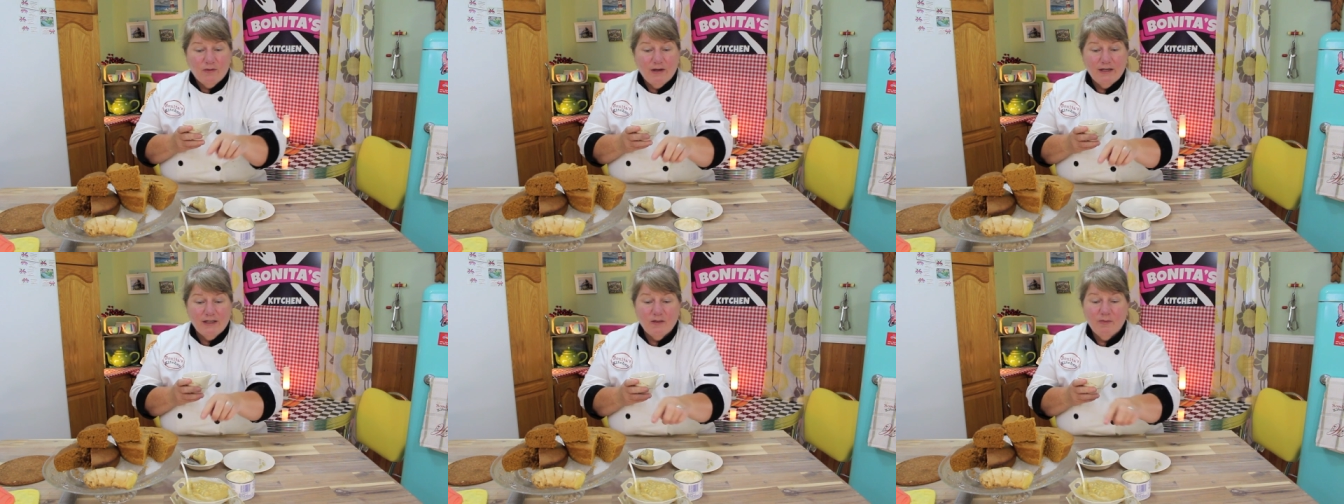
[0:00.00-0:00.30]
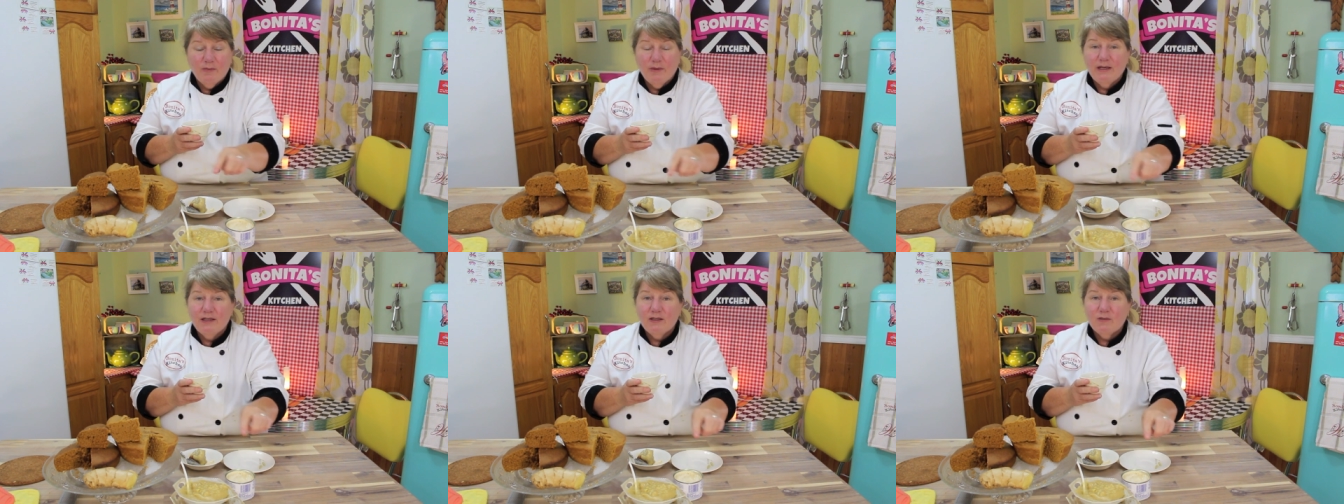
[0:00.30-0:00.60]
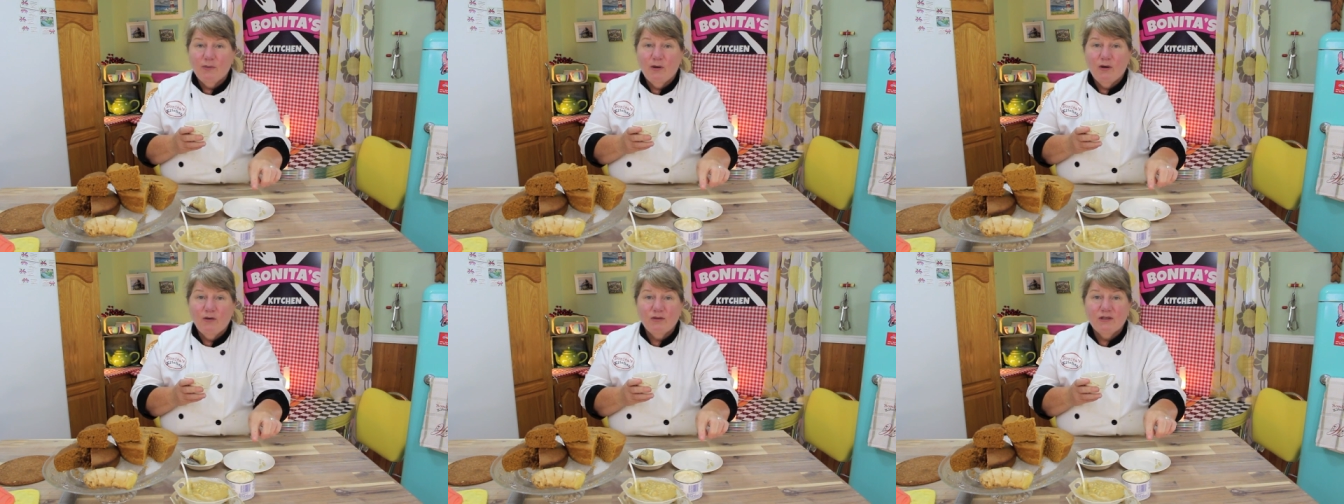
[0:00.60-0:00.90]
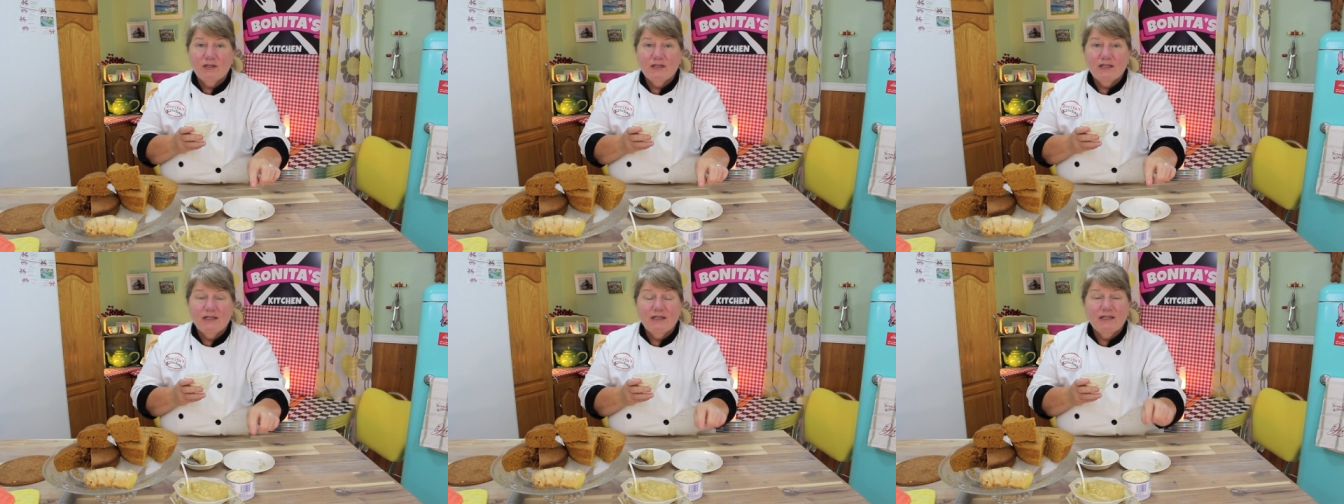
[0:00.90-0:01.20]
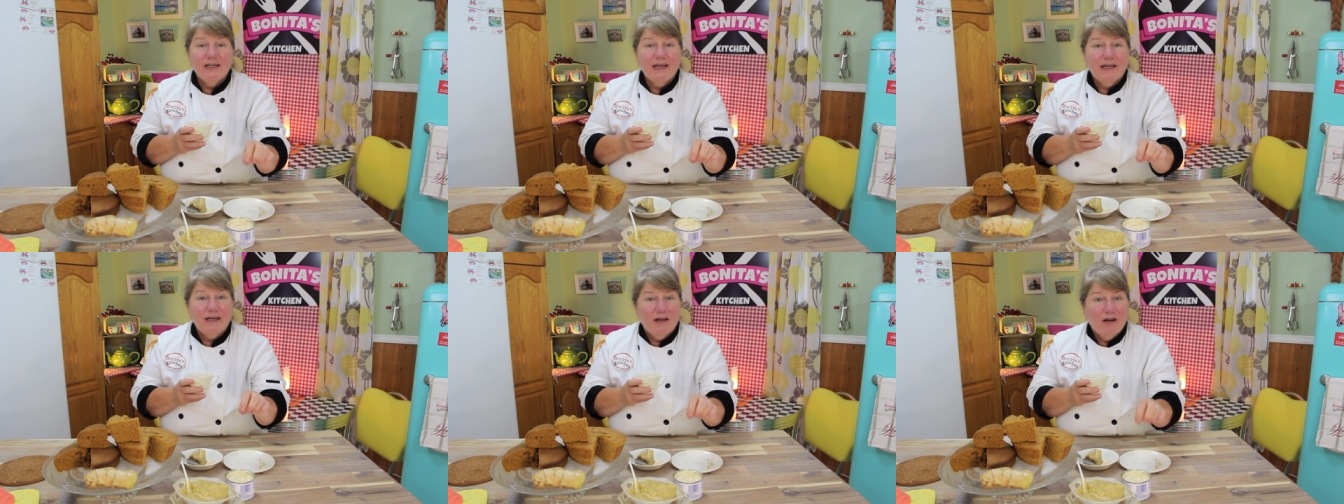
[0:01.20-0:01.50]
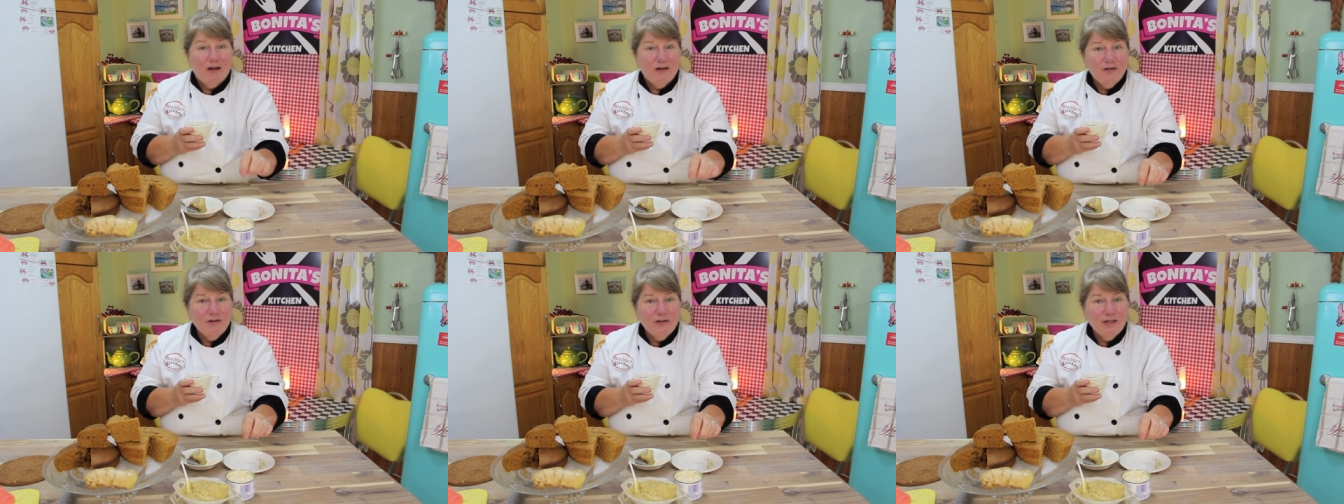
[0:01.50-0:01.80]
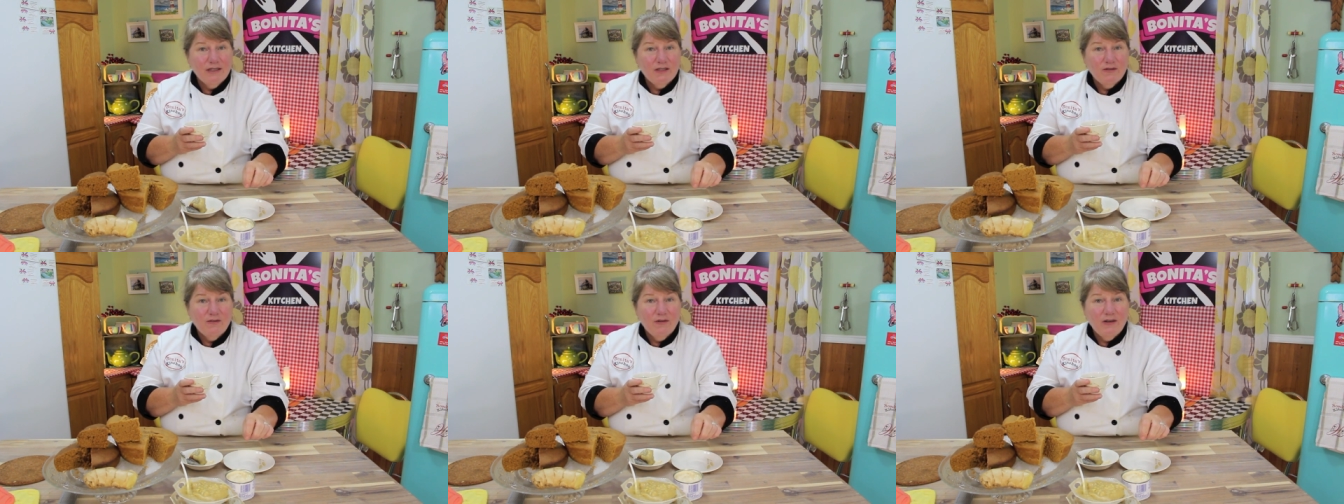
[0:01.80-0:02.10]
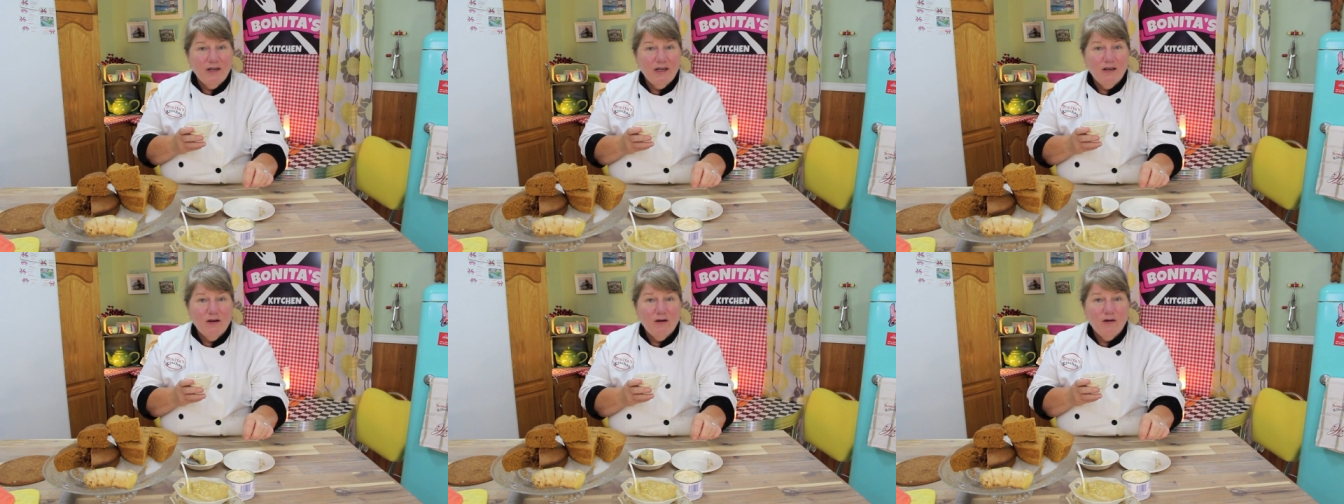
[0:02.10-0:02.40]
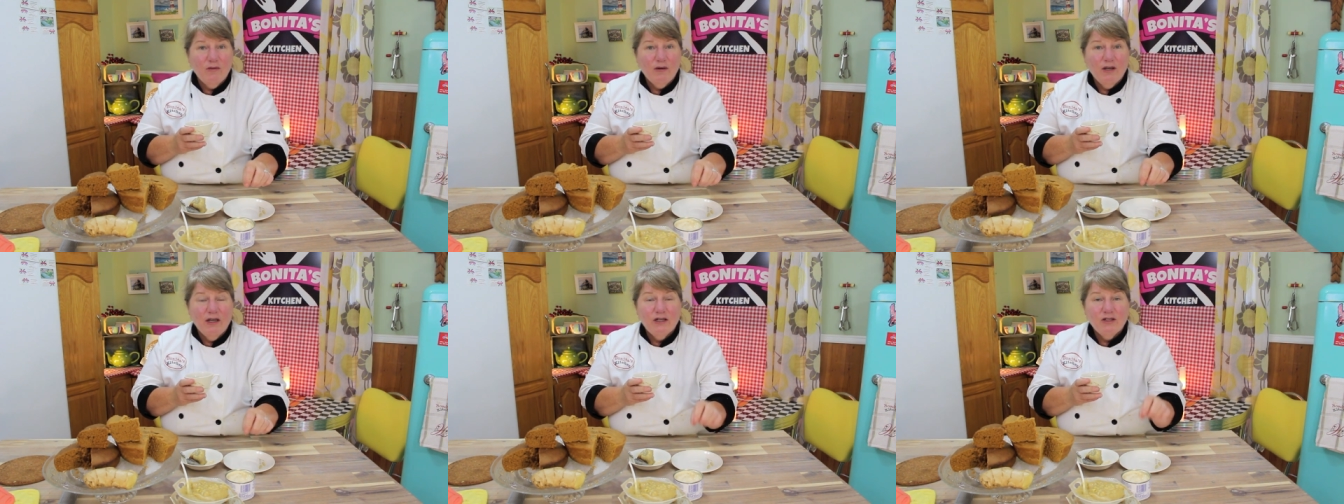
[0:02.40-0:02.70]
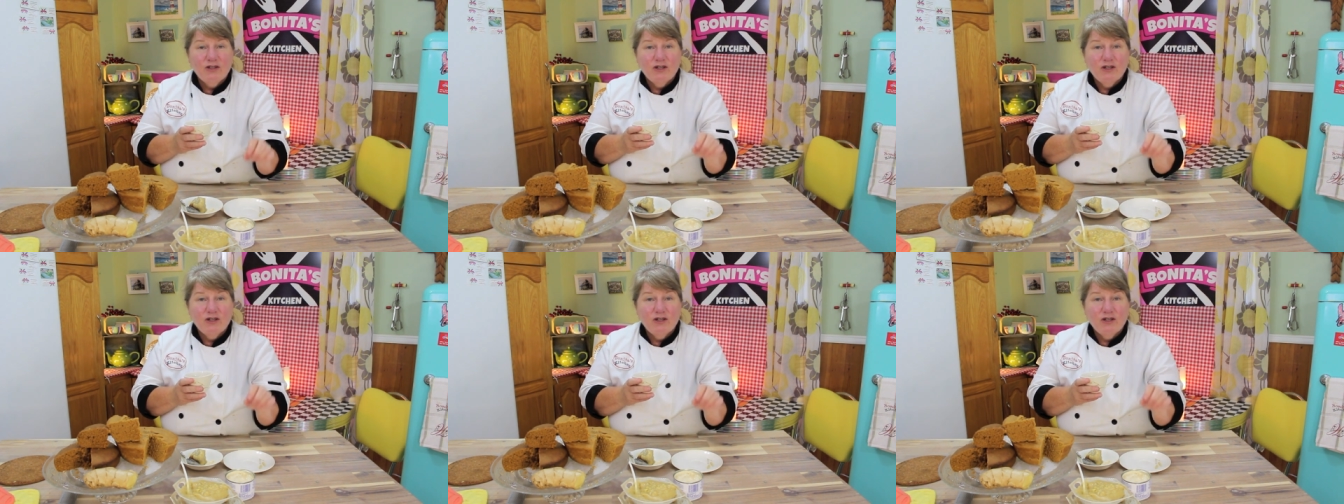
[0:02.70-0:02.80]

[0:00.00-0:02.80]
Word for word: recipe is posted in under this video.